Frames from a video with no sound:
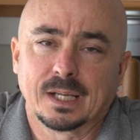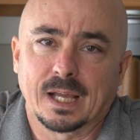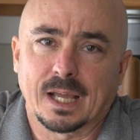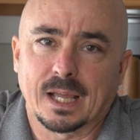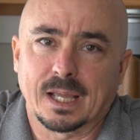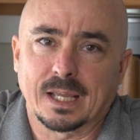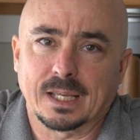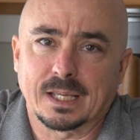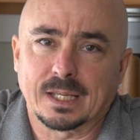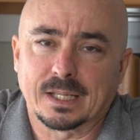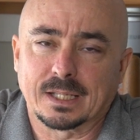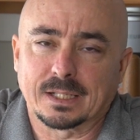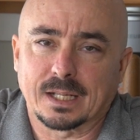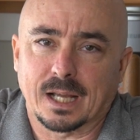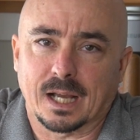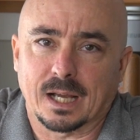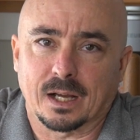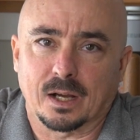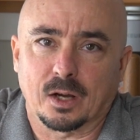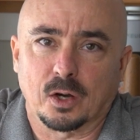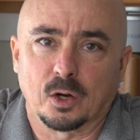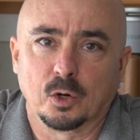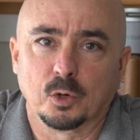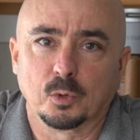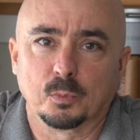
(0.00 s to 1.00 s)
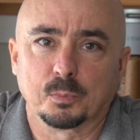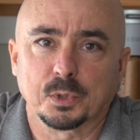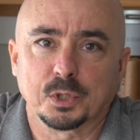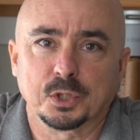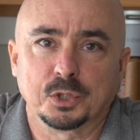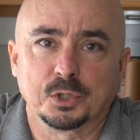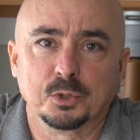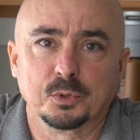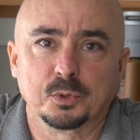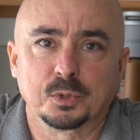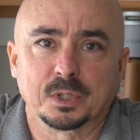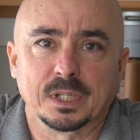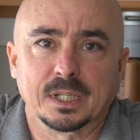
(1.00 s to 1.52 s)
And I hope
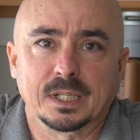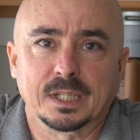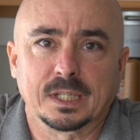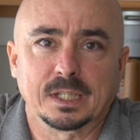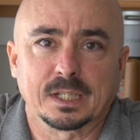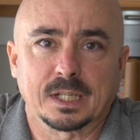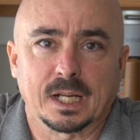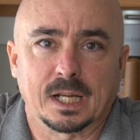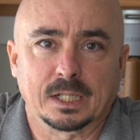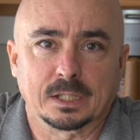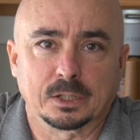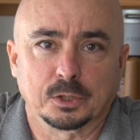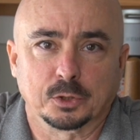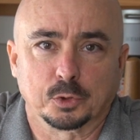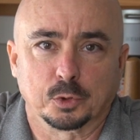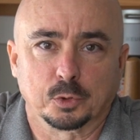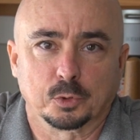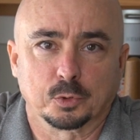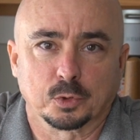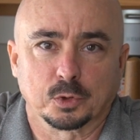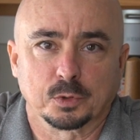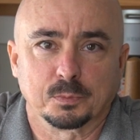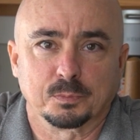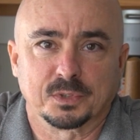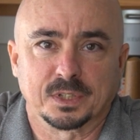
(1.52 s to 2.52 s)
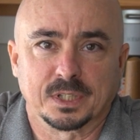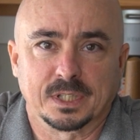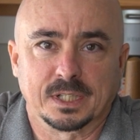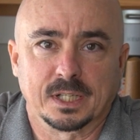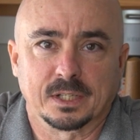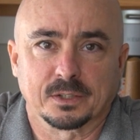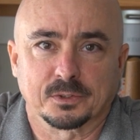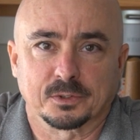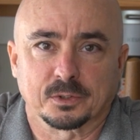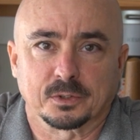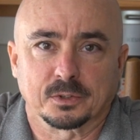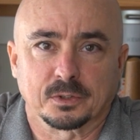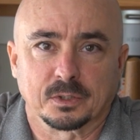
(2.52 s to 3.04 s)
you can get a little group
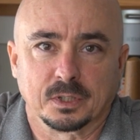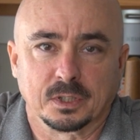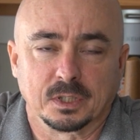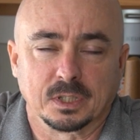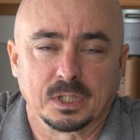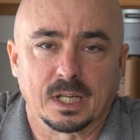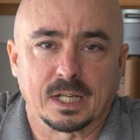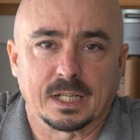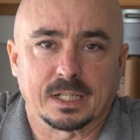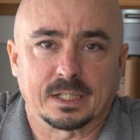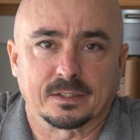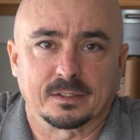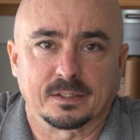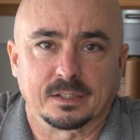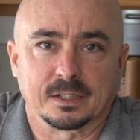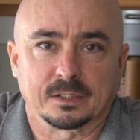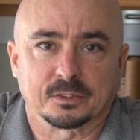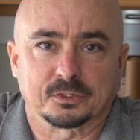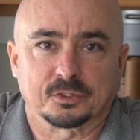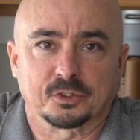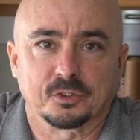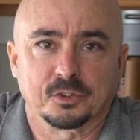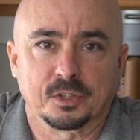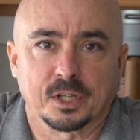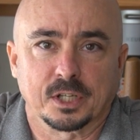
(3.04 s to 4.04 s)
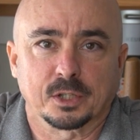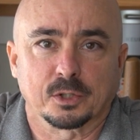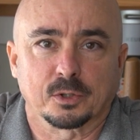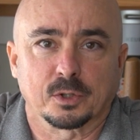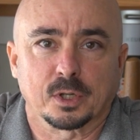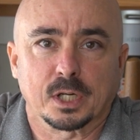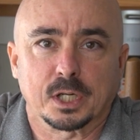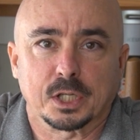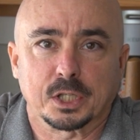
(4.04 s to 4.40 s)
together like this. They are